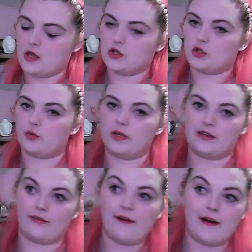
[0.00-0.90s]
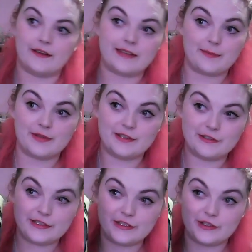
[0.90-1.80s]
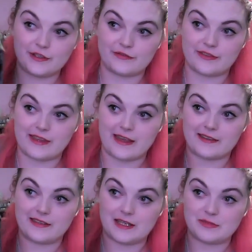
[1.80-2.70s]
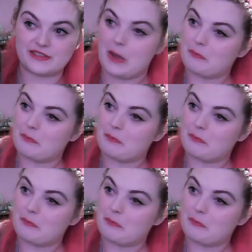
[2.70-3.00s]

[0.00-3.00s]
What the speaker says: the Queen of Hearts absolutely loved this. And I'm just like,